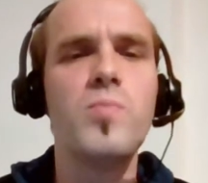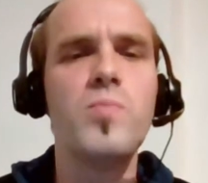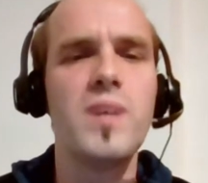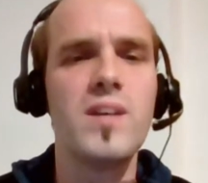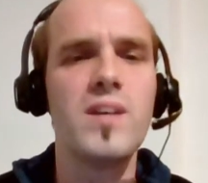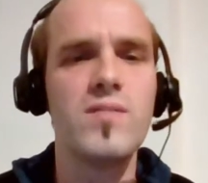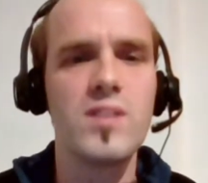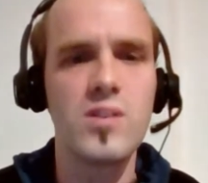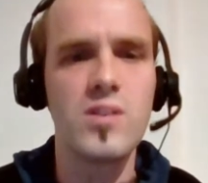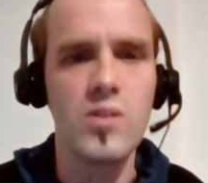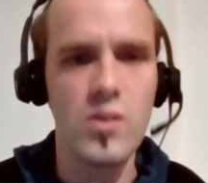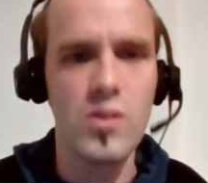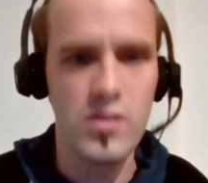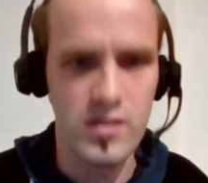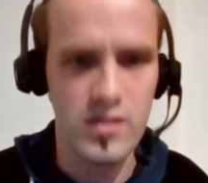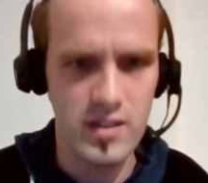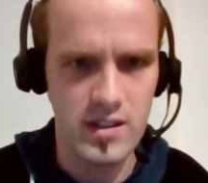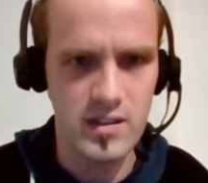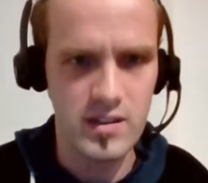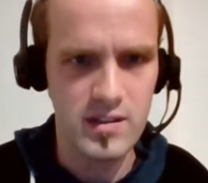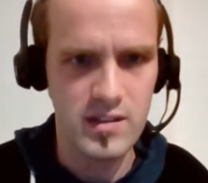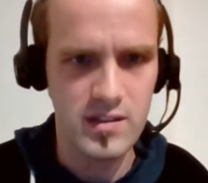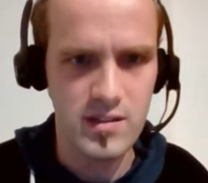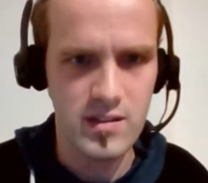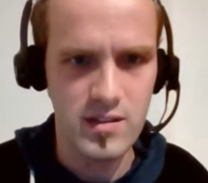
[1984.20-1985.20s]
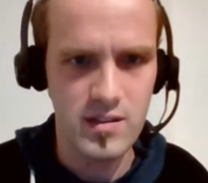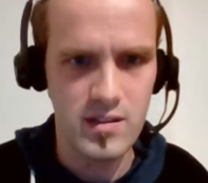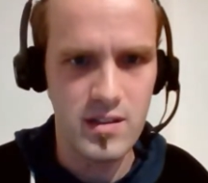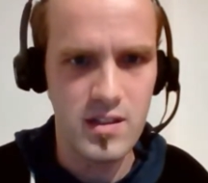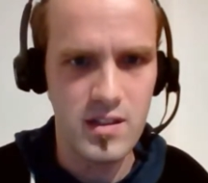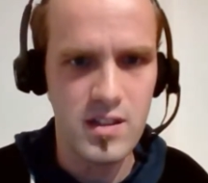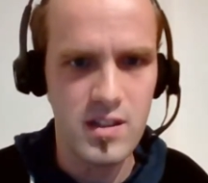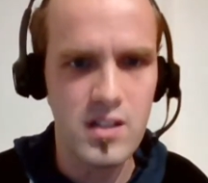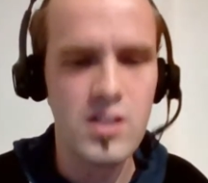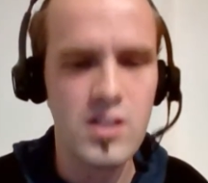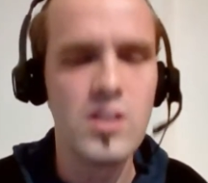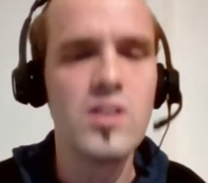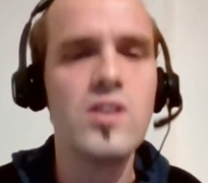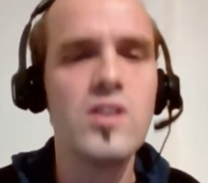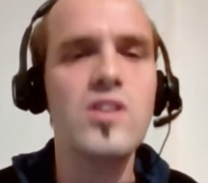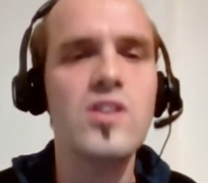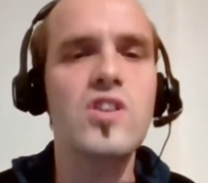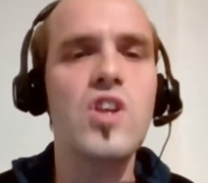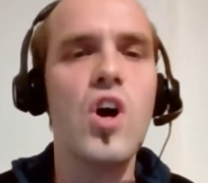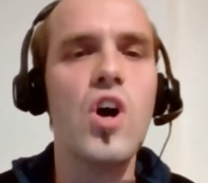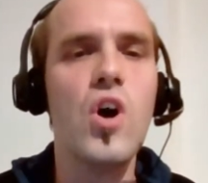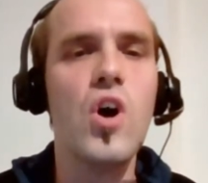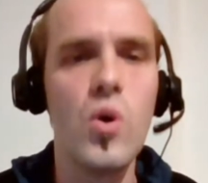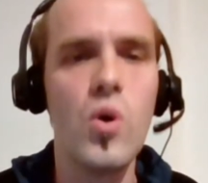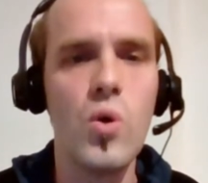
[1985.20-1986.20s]
ever gotten us?
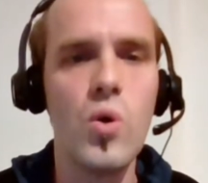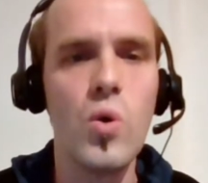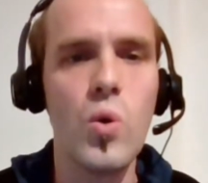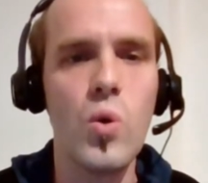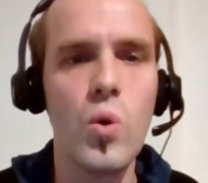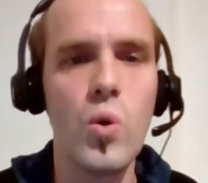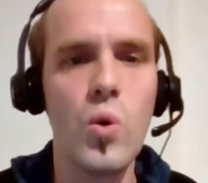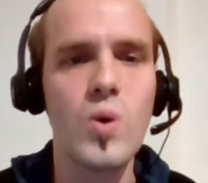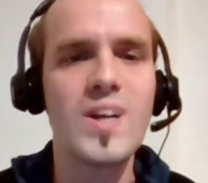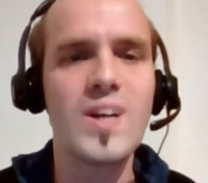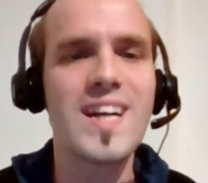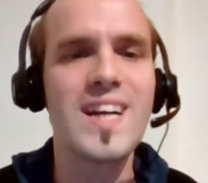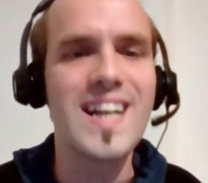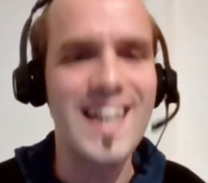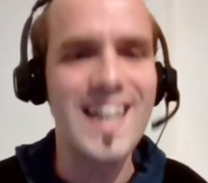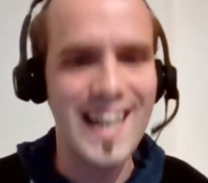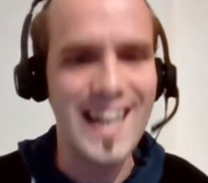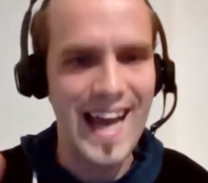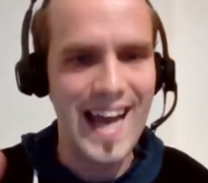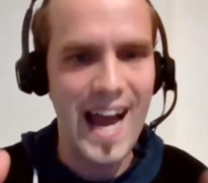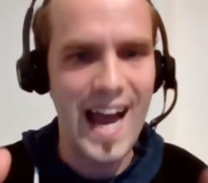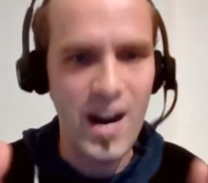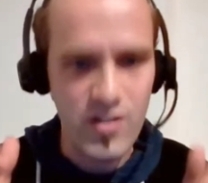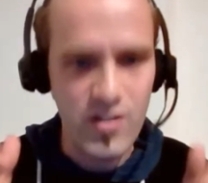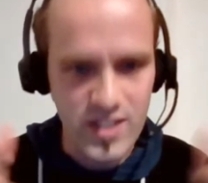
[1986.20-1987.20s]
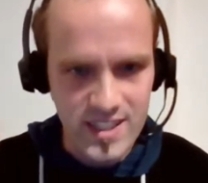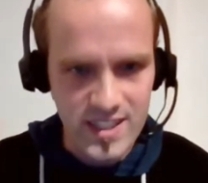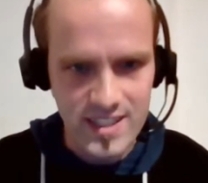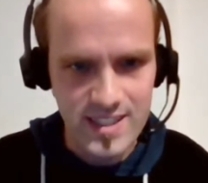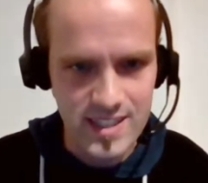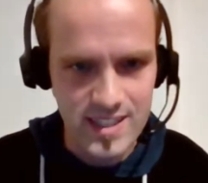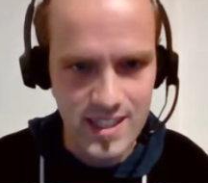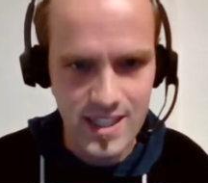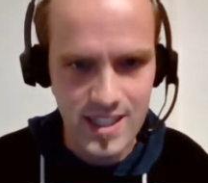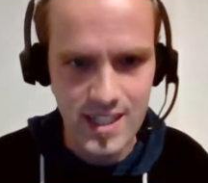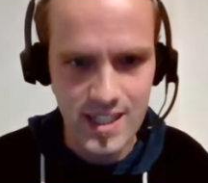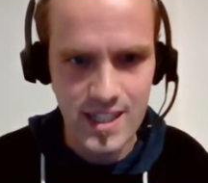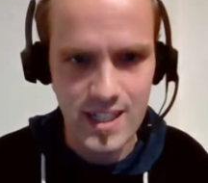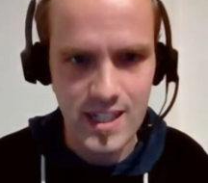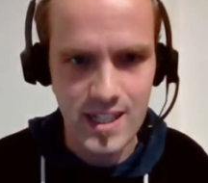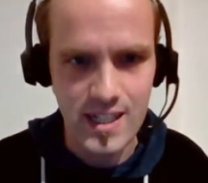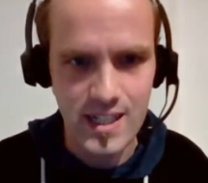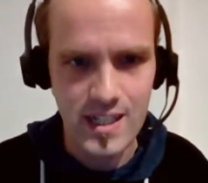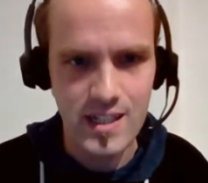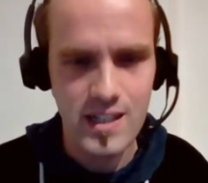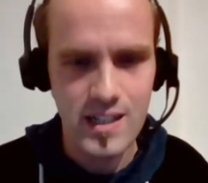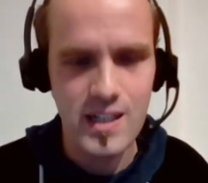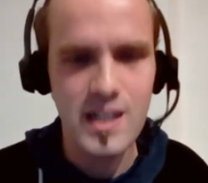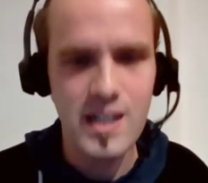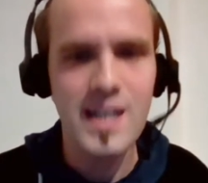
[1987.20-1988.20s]
No, clarity,
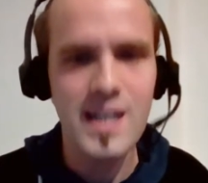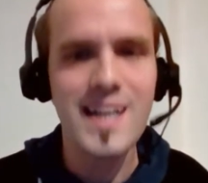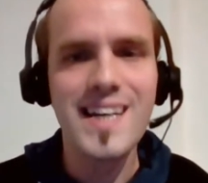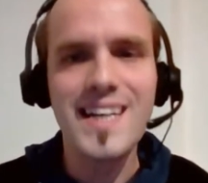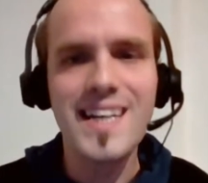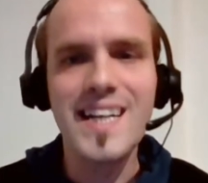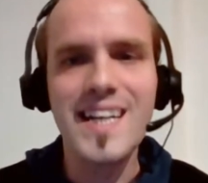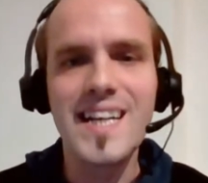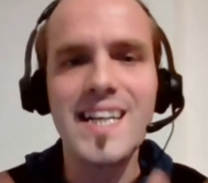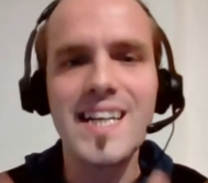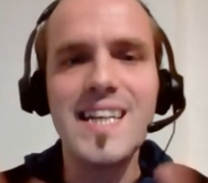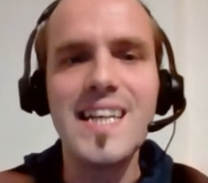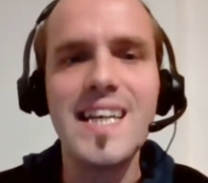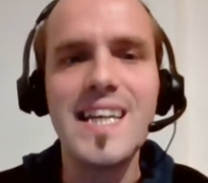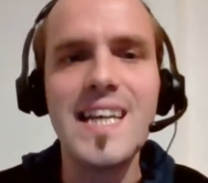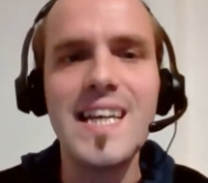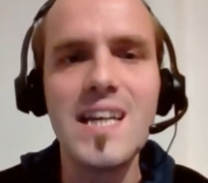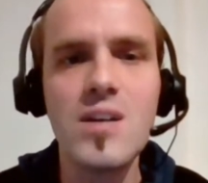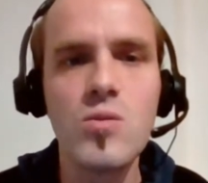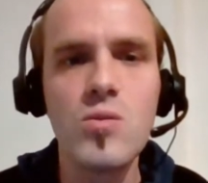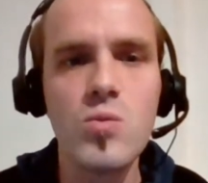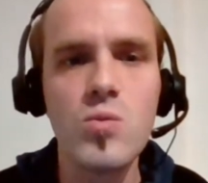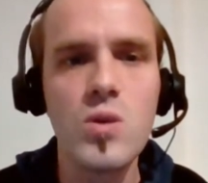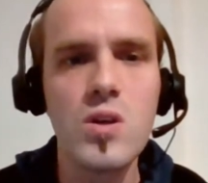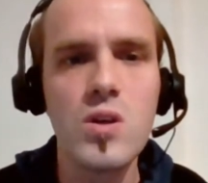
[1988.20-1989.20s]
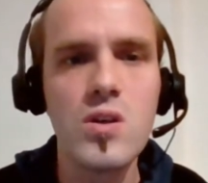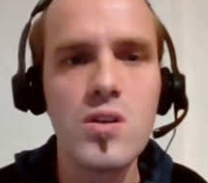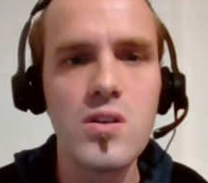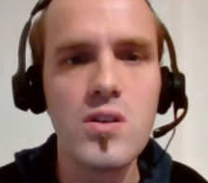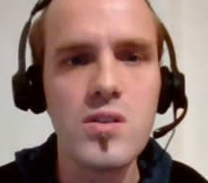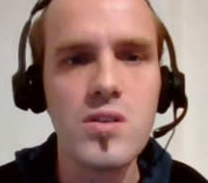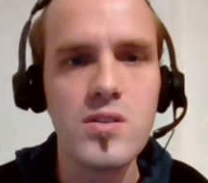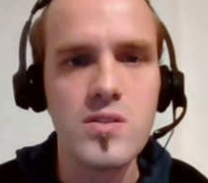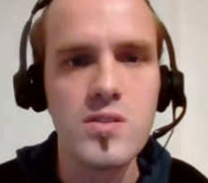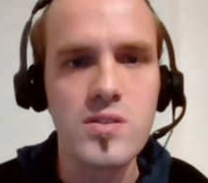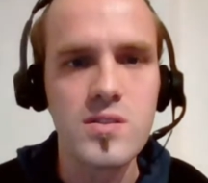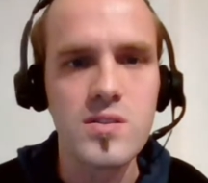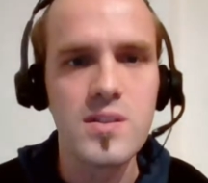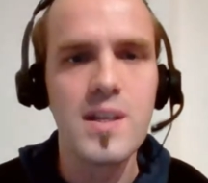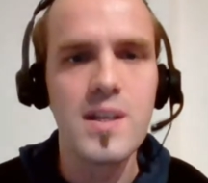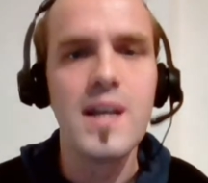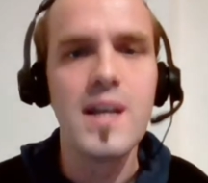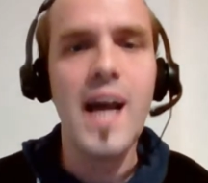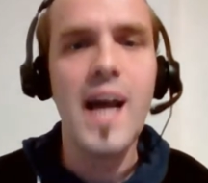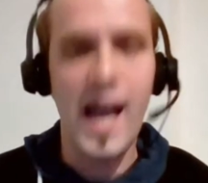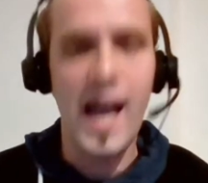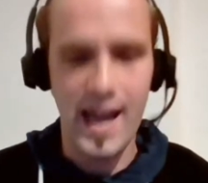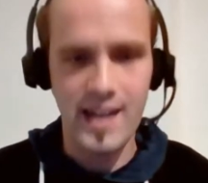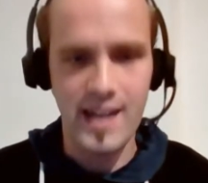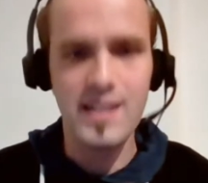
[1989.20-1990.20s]
clear words,
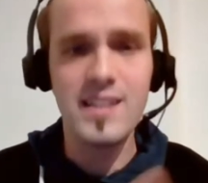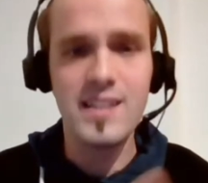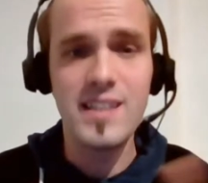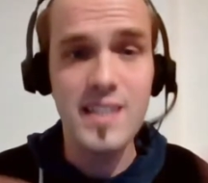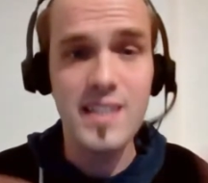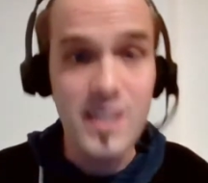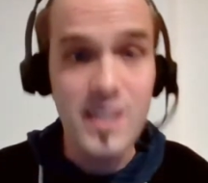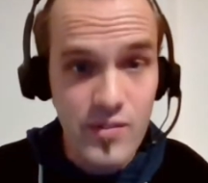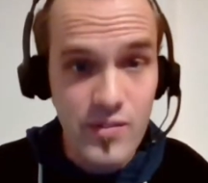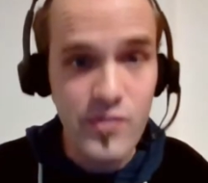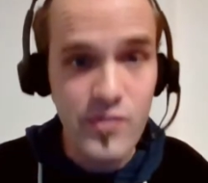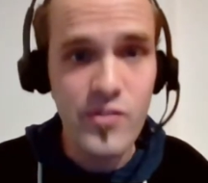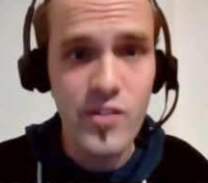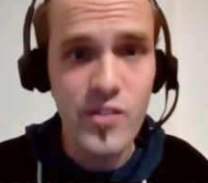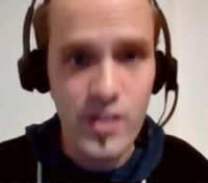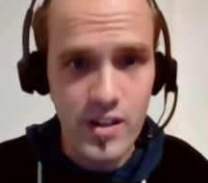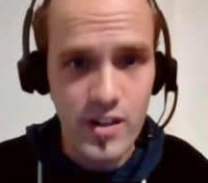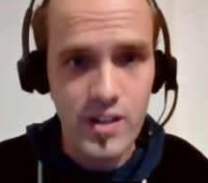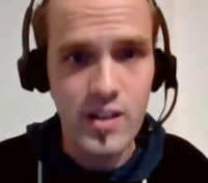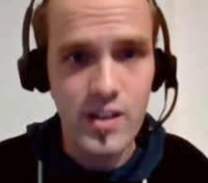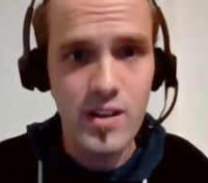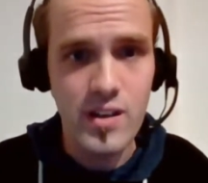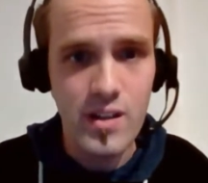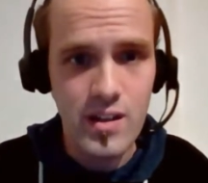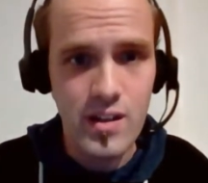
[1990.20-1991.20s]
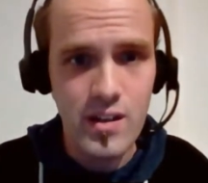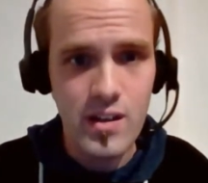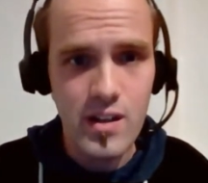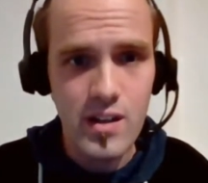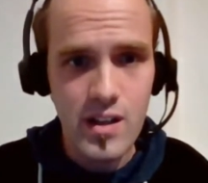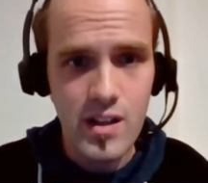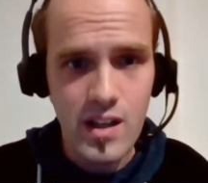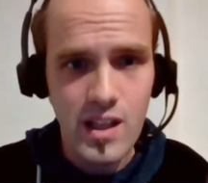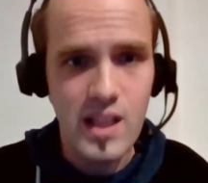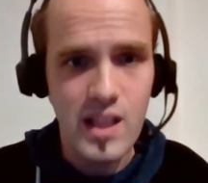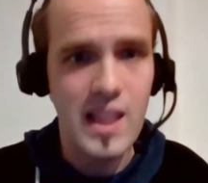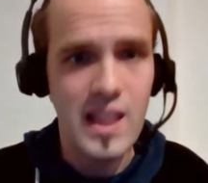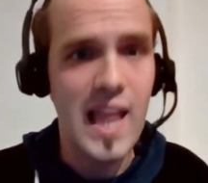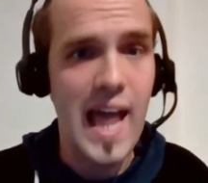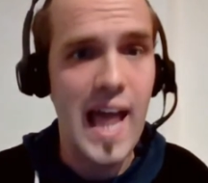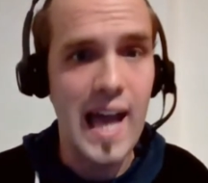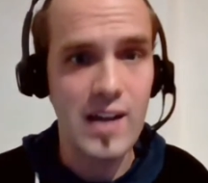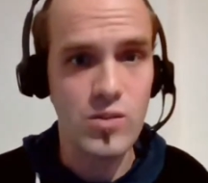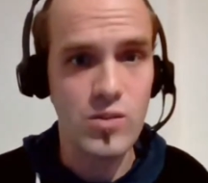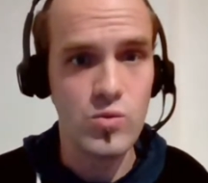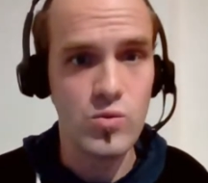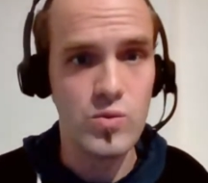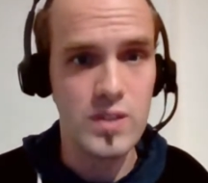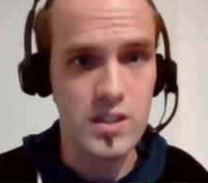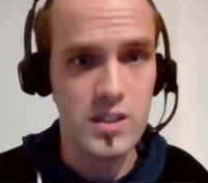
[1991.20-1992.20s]
and a different
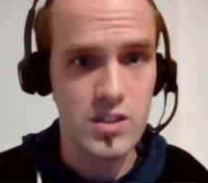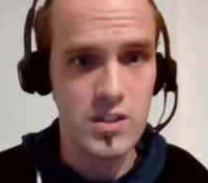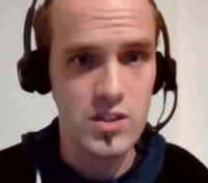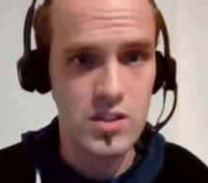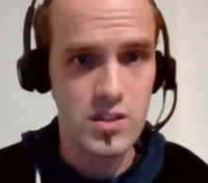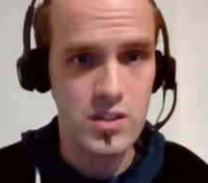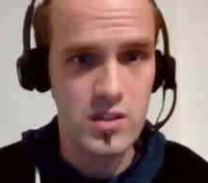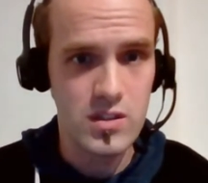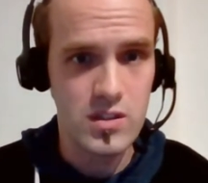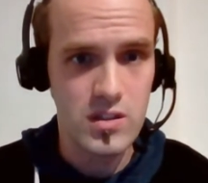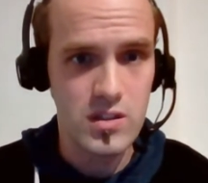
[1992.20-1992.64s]
language